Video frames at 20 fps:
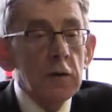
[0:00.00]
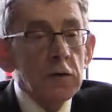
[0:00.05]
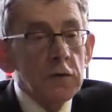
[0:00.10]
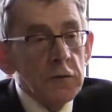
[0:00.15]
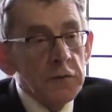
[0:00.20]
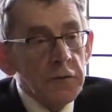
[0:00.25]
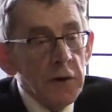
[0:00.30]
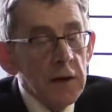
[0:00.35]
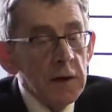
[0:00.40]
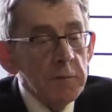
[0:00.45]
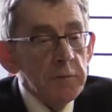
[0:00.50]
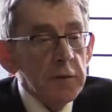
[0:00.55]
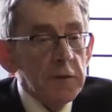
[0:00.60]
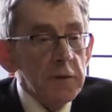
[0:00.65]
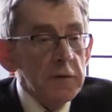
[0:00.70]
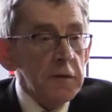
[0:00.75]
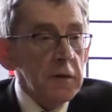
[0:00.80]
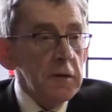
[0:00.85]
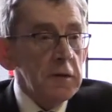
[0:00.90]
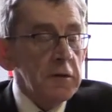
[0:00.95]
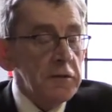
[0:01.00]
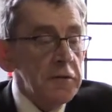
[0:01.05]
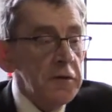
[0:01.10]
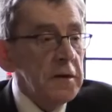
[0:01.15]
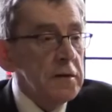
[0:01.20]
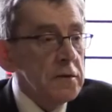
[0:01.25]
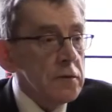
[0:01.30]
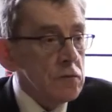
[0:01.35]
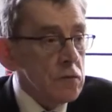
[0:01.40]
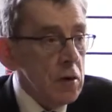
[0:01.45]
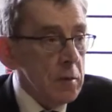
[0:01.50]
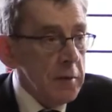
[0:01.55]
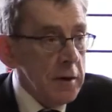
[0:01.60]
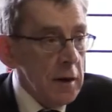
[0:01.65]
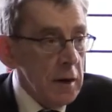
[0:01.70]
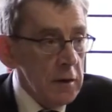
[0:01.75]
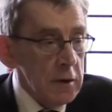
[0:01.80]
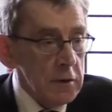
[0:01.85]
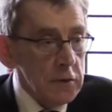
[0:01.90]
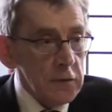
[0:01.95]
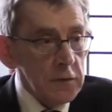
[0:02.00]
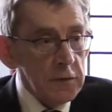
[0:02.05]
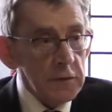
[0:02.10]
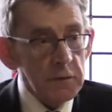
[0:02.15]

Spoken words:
developments in the field of criminology.